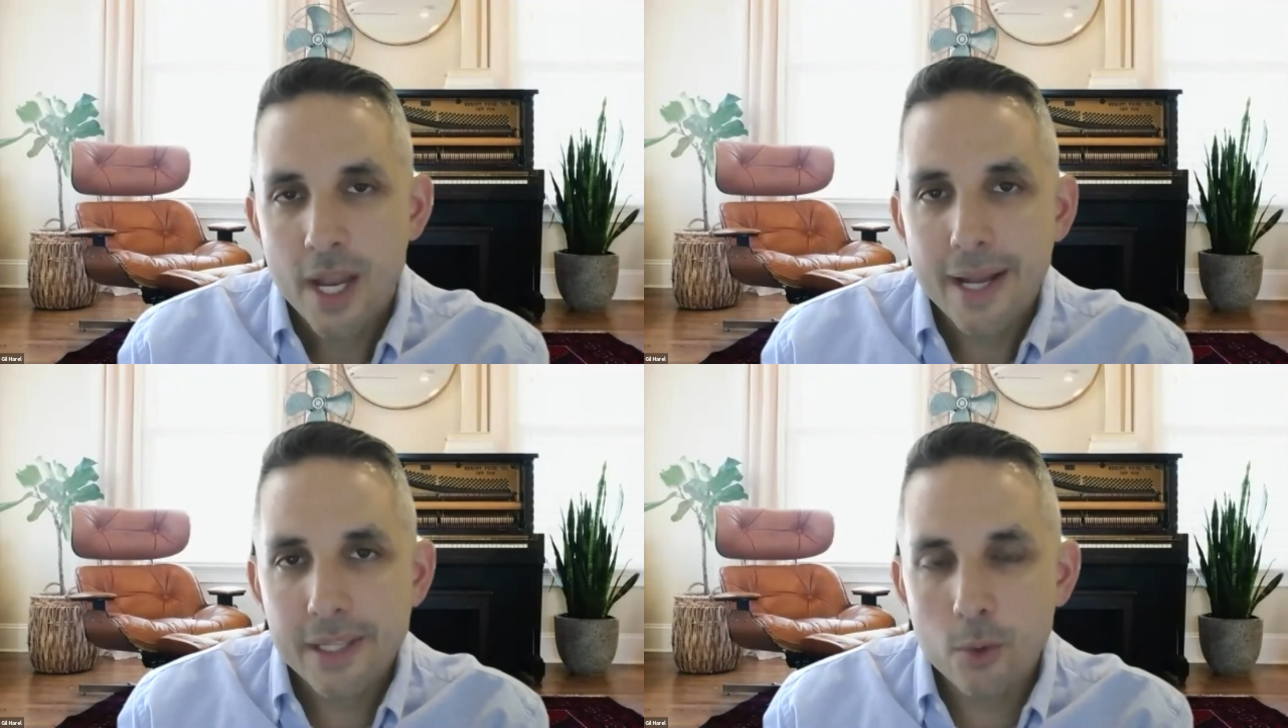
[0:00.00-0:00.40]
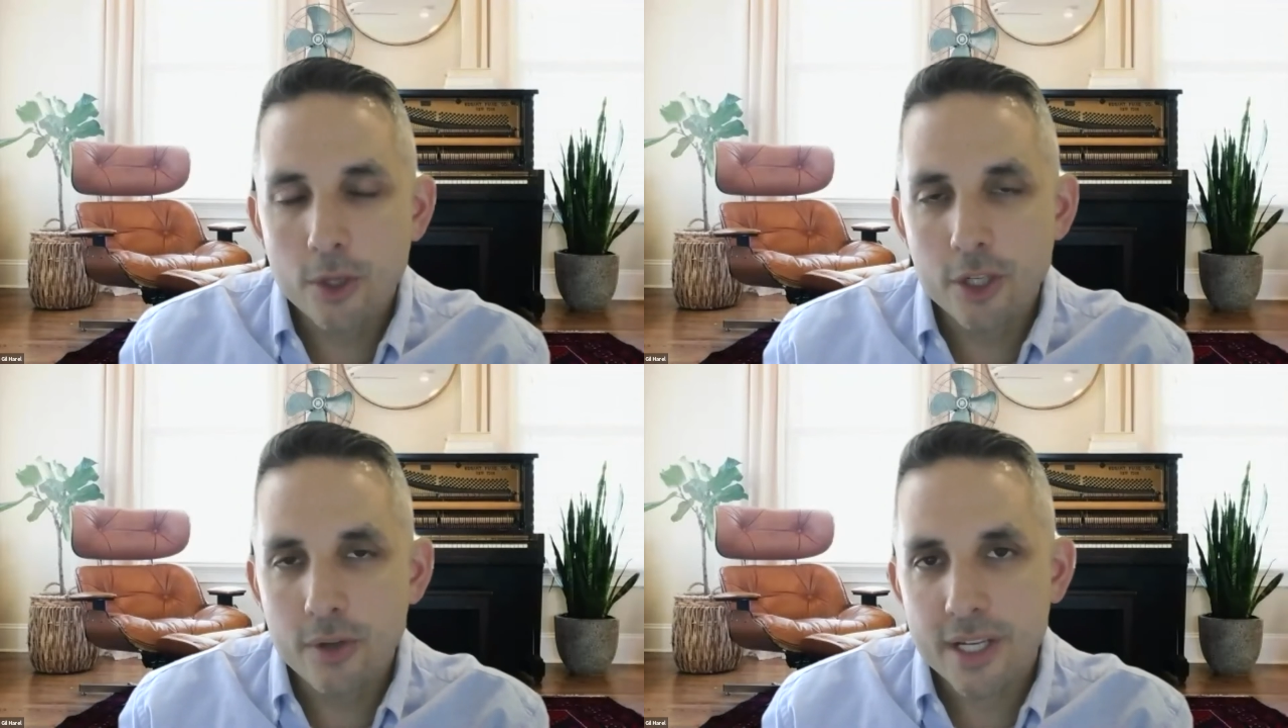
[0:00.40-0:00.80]
And the
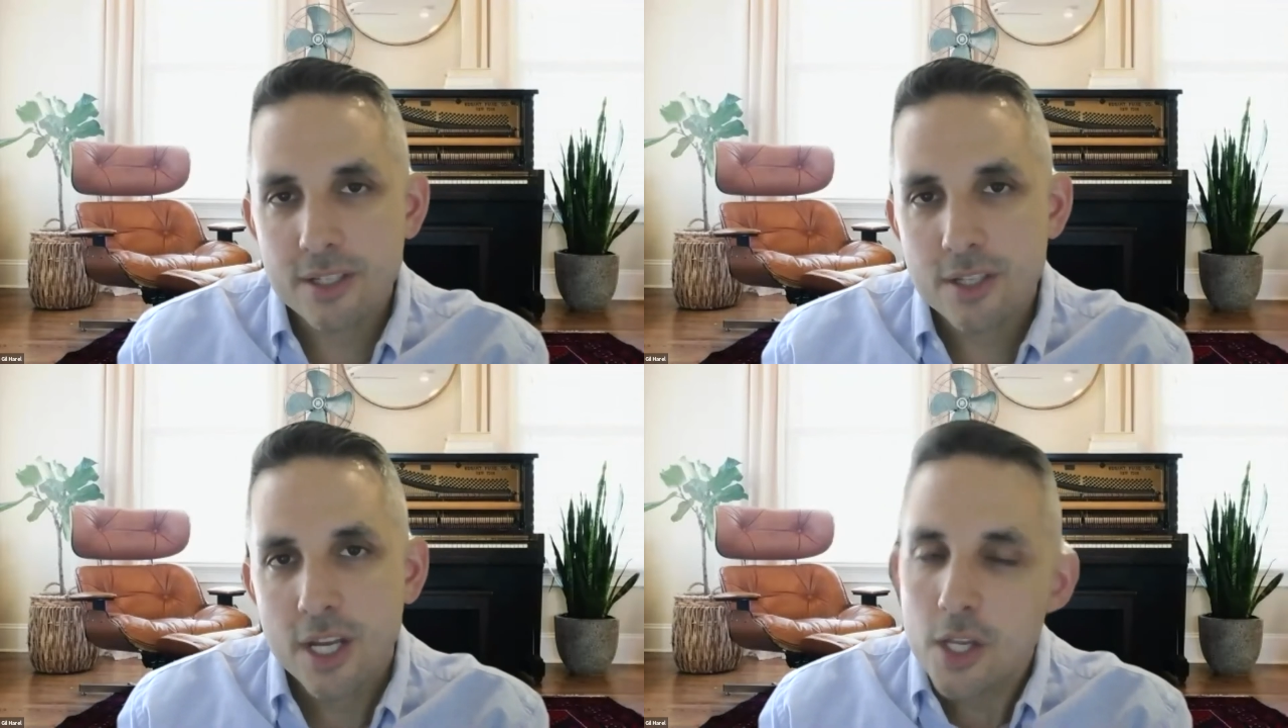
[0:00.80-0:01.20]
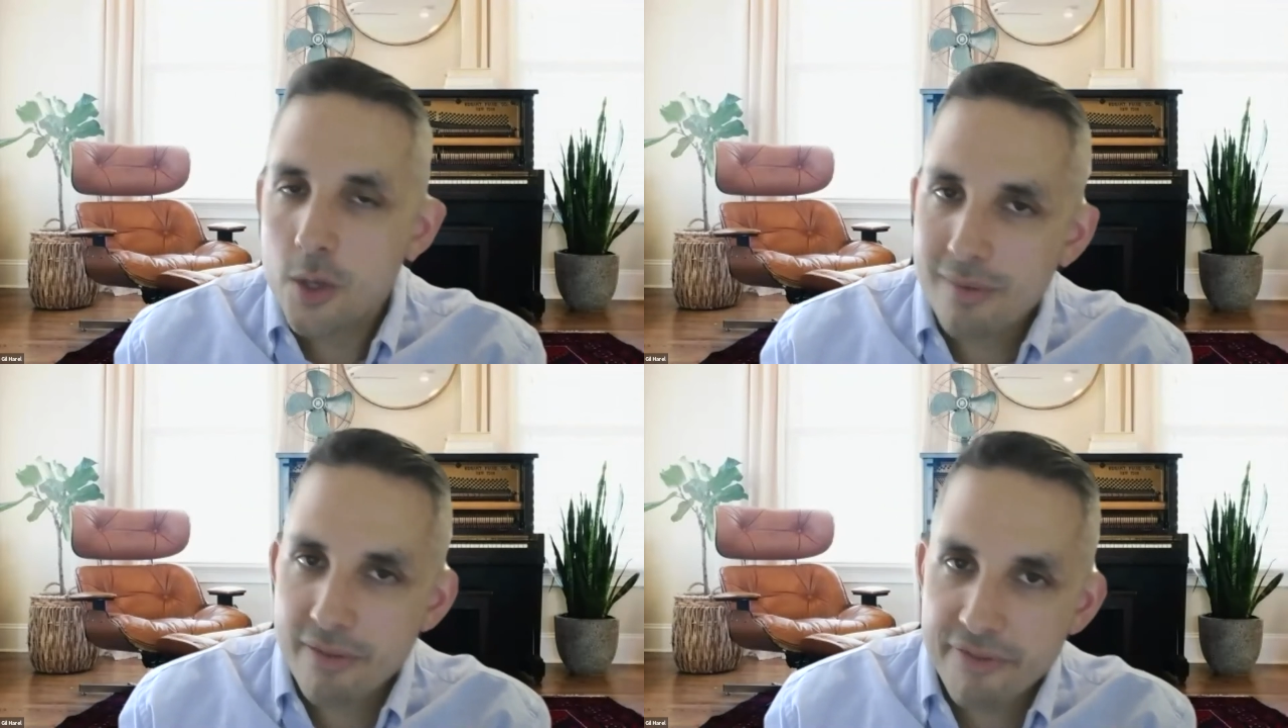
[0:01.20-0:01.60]
order is,
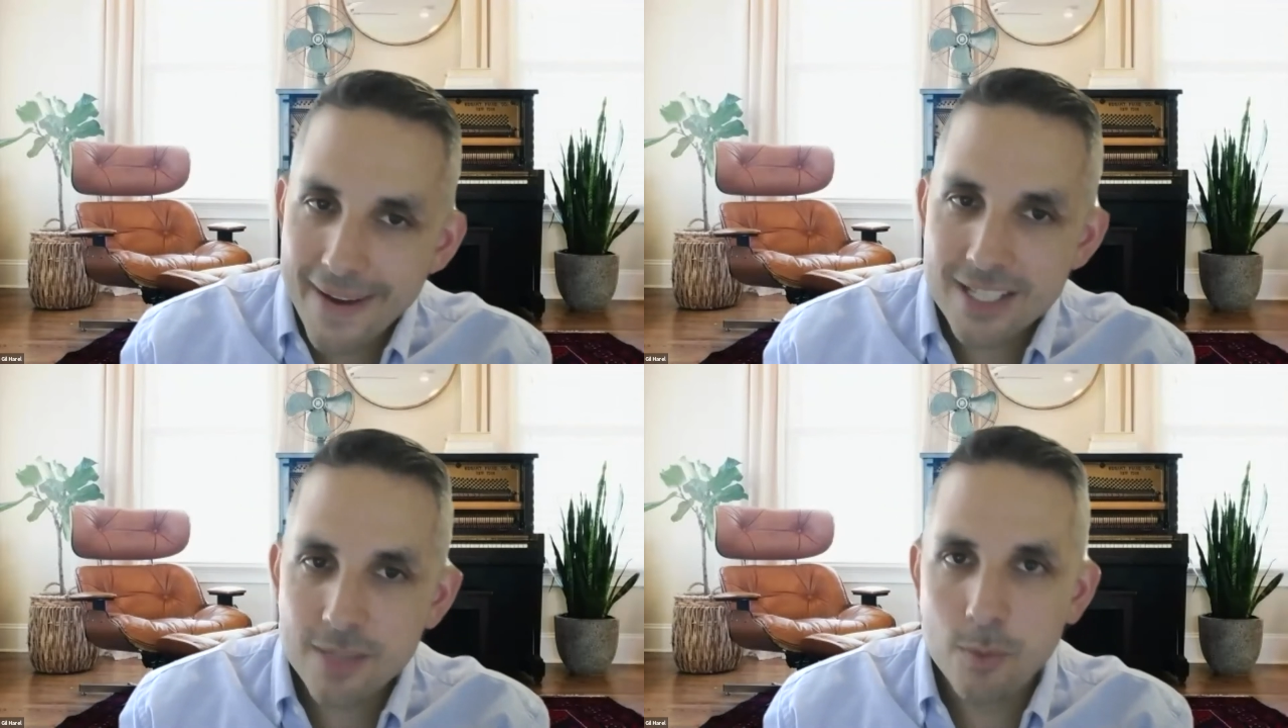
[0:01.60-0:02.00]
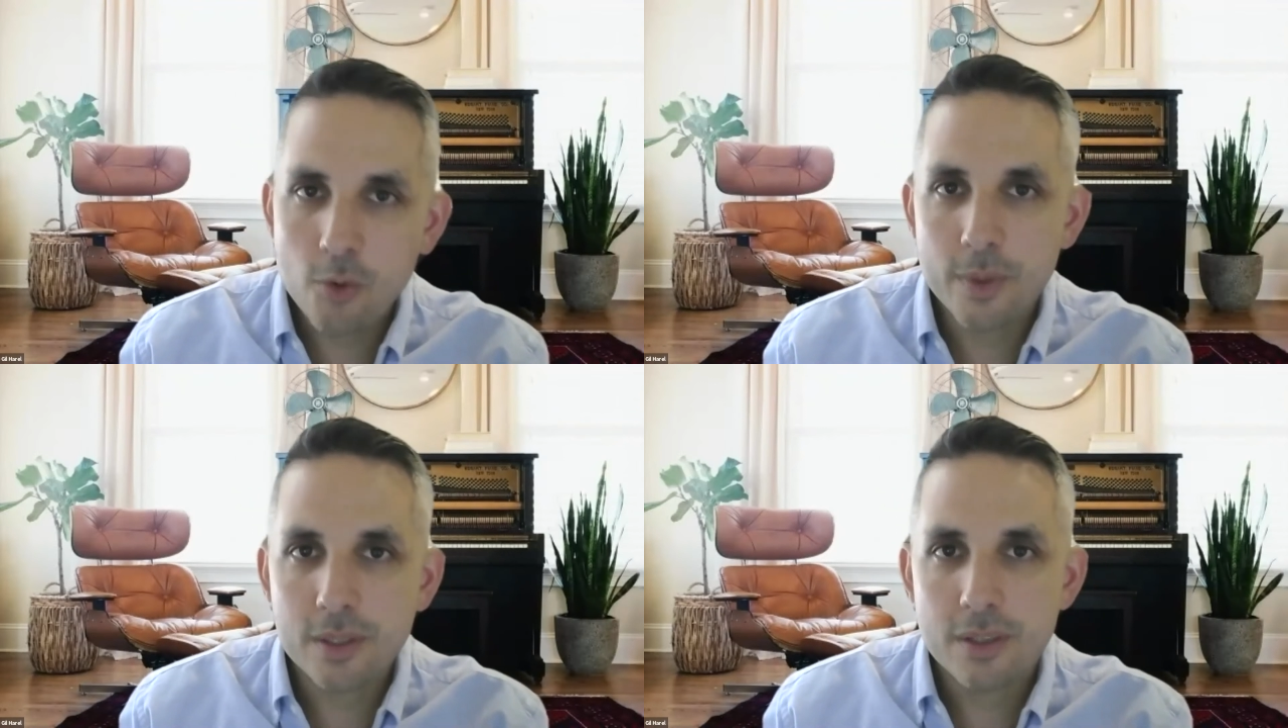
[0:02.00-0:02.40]
you have a fast
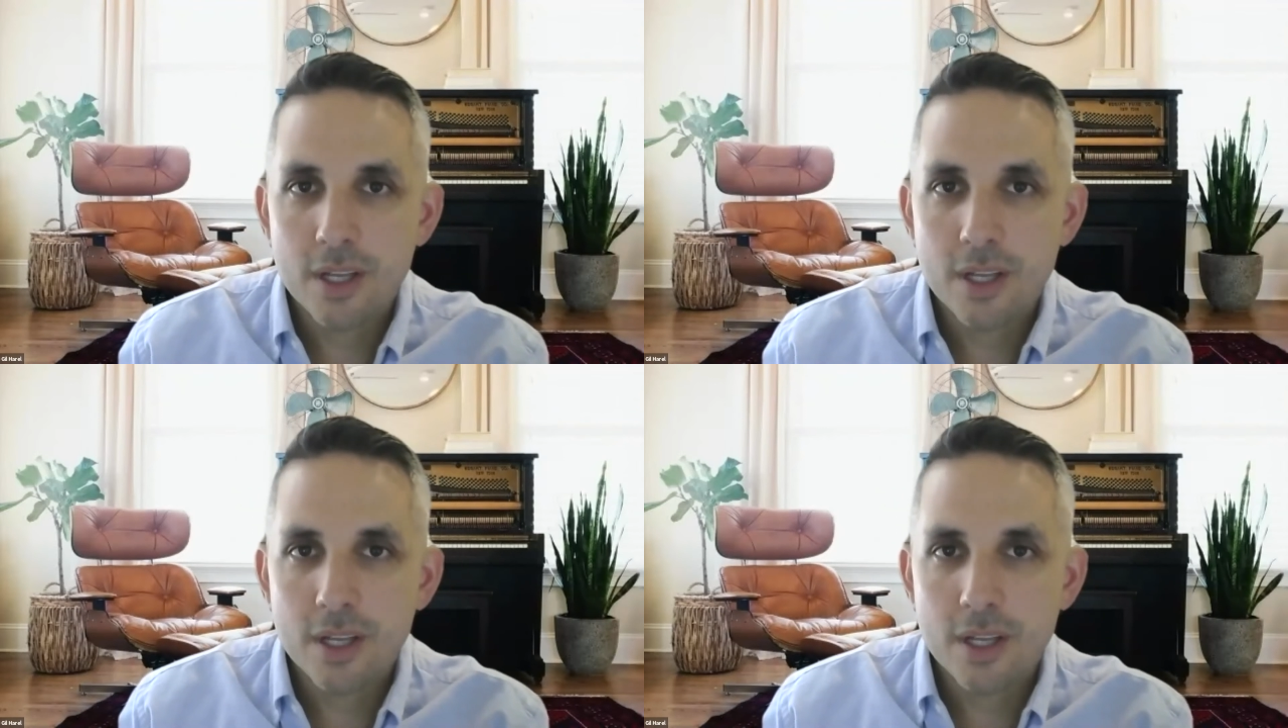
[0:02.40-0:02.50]
movement,